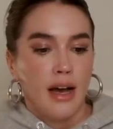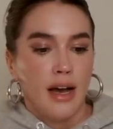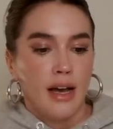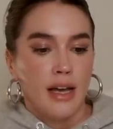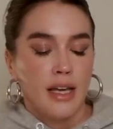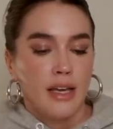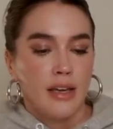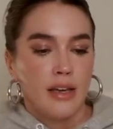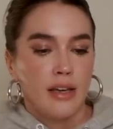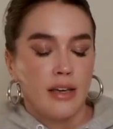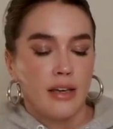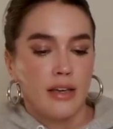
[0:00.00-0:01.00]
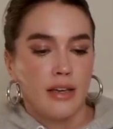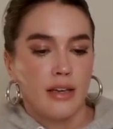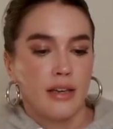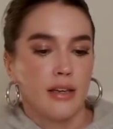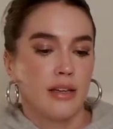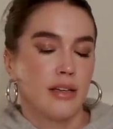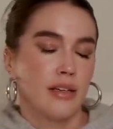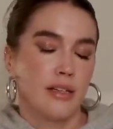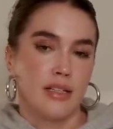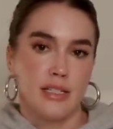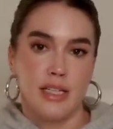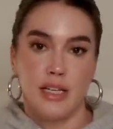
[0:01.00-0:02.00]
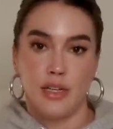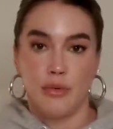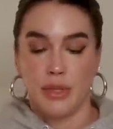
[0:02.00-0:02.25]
I didn't know